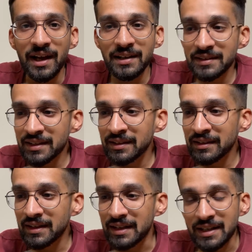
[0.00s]
and
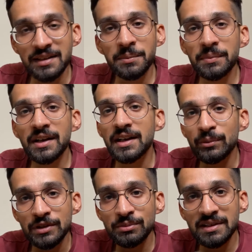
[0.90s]
then let them be
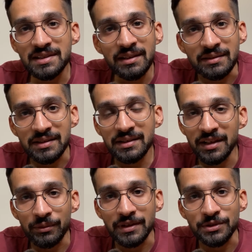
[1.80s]
individual cells
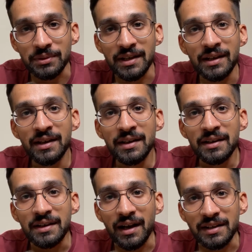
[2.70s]
eventually,
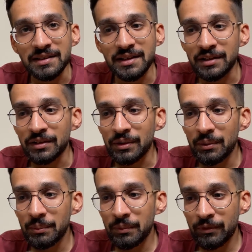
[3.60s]
rather than
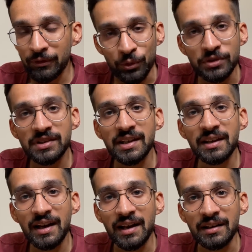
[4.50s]

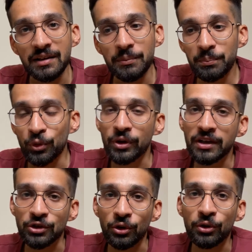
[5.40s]
forcing and
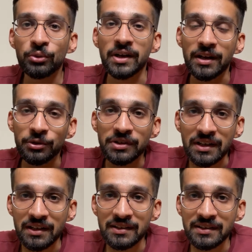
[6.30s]
pouring your own
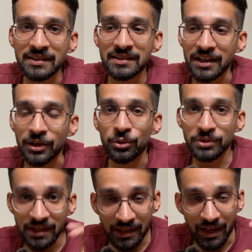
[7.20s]
idiosyncrasies into
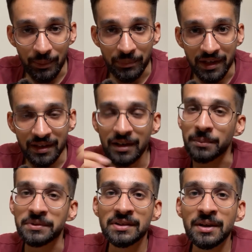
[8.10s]
the empty
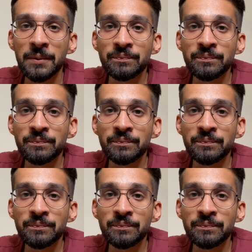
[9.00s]
cups.